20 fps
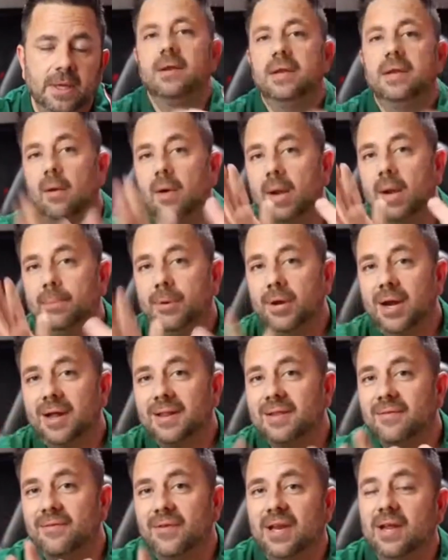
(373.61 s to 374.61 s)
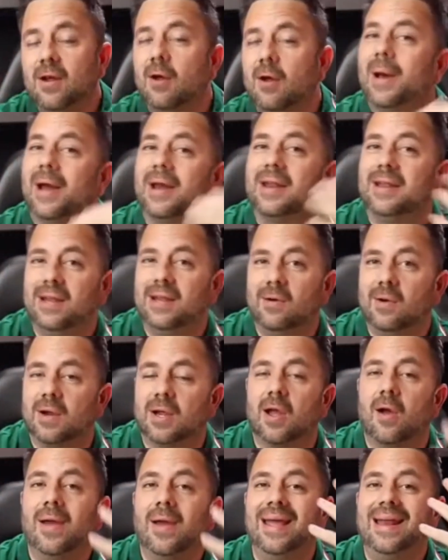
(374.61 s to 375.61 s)
Now, when I put out the video about a year
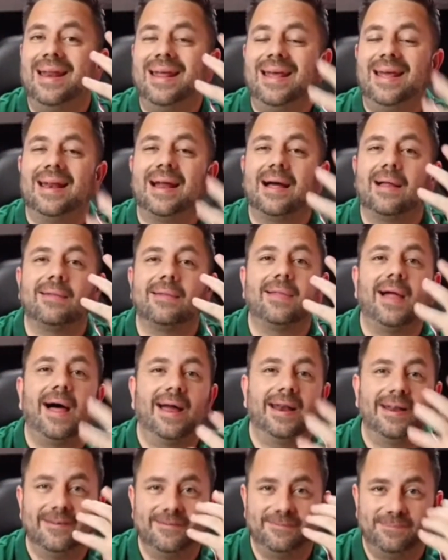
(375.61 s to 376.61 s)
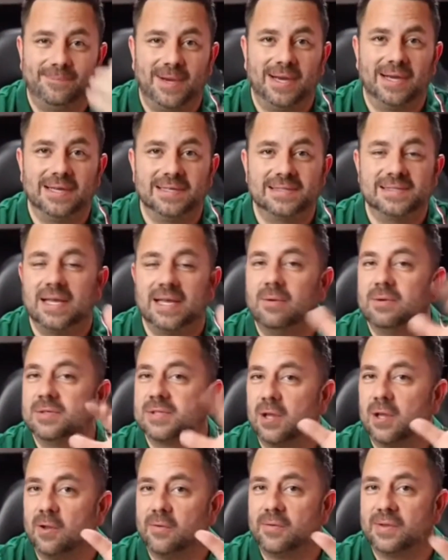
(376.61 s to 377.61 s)
ago, it hit a lot of buzz. It was
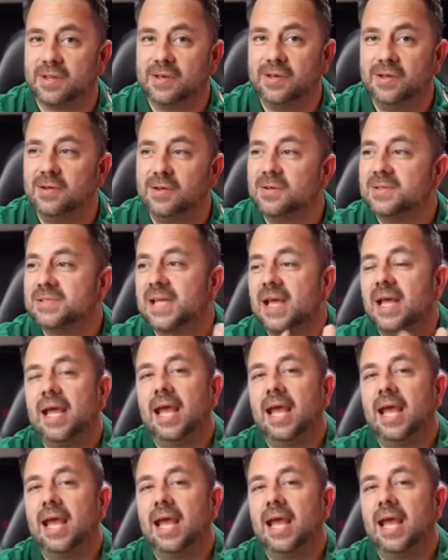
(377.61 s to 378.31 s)
all over the news.